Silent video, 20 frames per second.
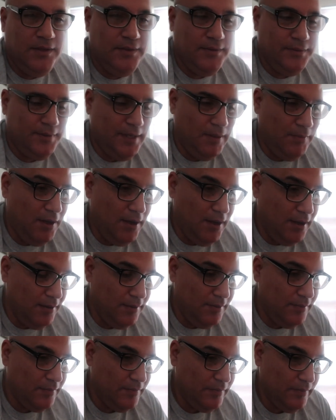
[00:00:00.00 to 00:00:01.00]
Come on.
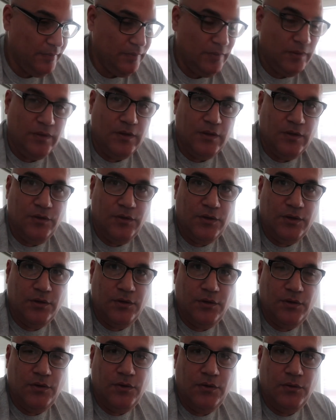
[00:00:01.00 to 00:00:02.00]
You could
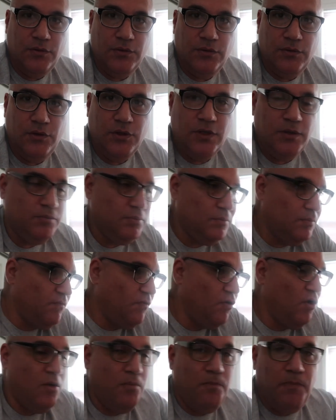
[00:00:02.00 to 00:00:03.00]

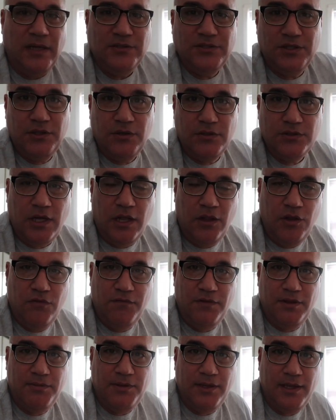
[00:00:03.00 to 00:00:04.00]
throw a bunch of those all
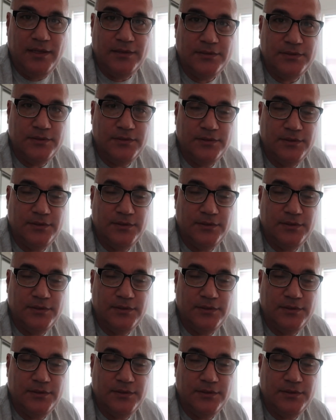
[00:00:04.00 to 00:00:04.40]
over the place.